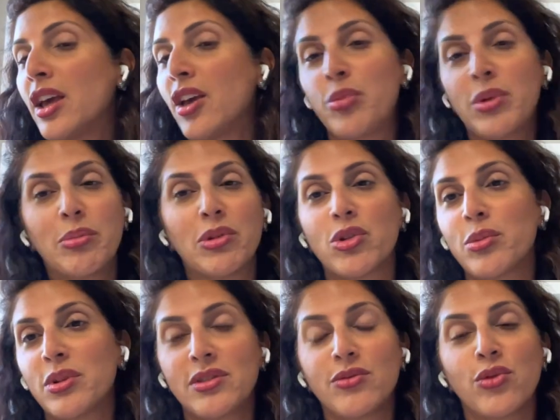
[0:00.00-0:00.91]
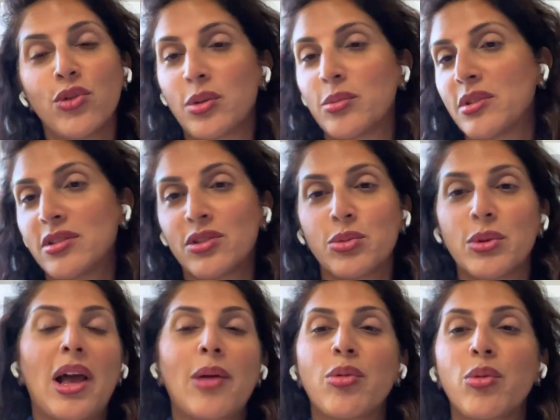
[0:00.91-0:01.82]
If people are misinformed, this is
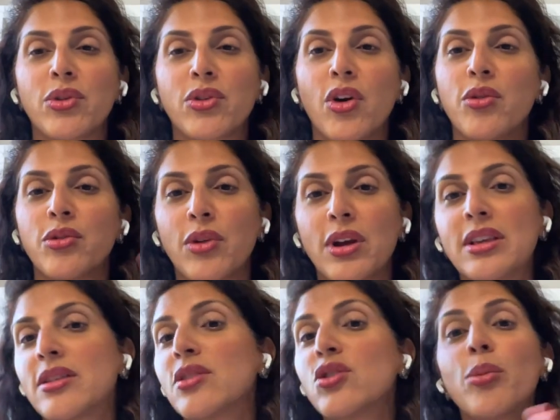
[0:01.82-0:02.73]
what happened with COVID, right?